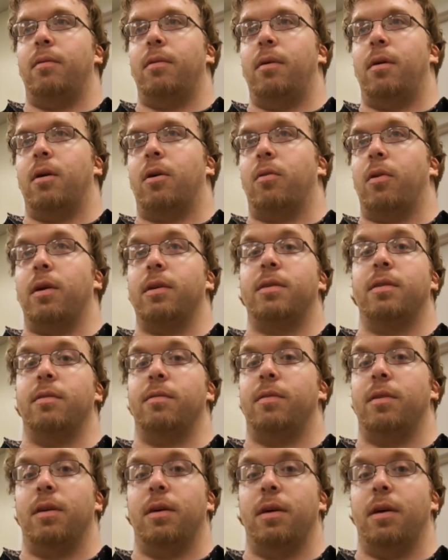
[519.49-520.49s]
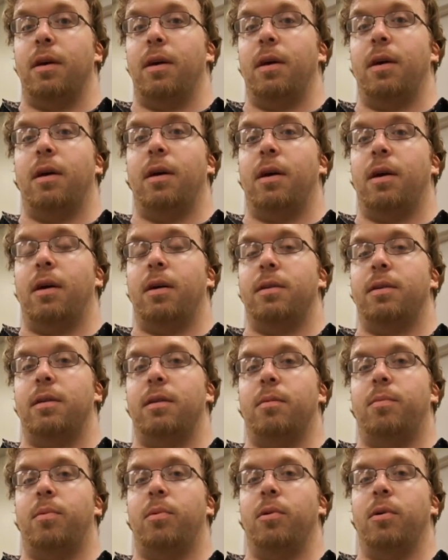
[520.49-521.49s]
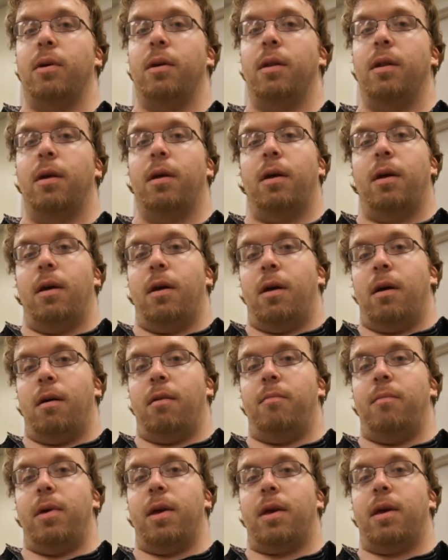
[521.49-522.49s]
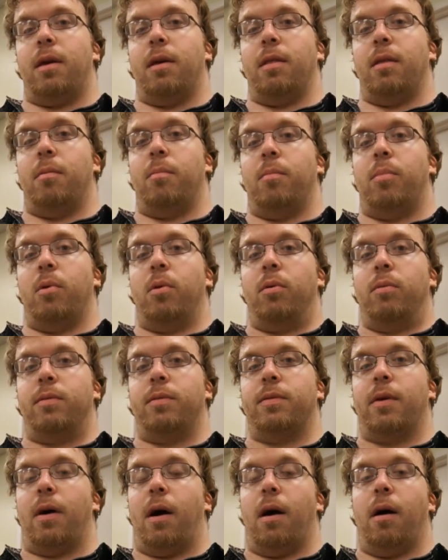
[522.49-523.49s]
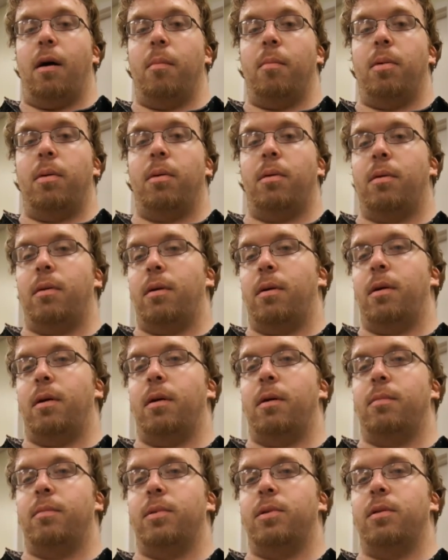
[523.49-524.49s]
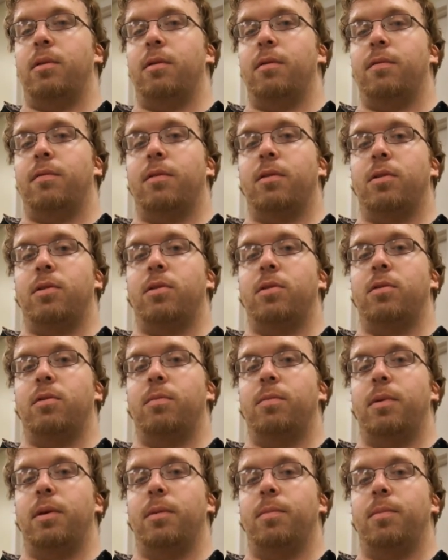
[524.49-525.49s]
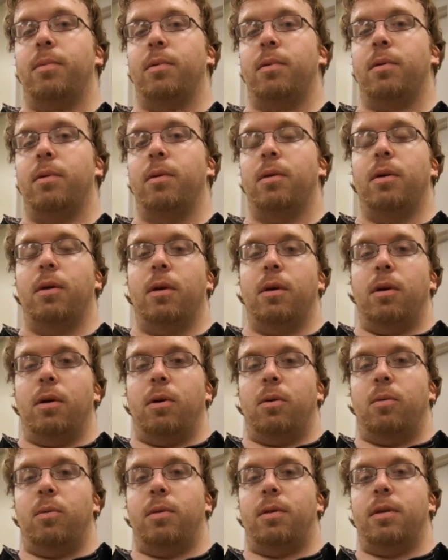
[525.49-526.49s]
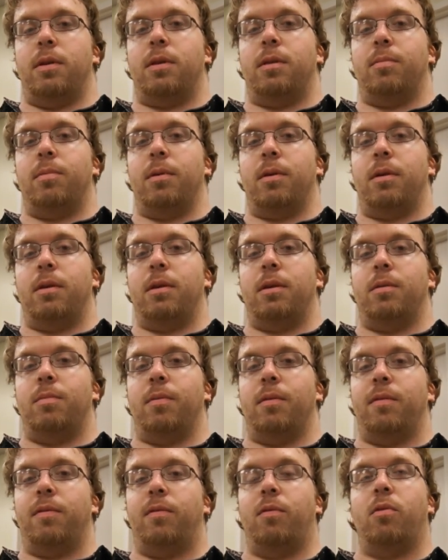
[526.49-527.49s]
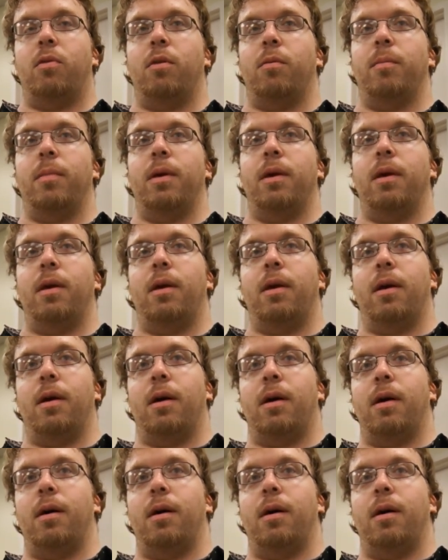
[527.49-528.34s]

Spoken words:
aggressively to the point of making them both sob. So the first two people with disabilities before me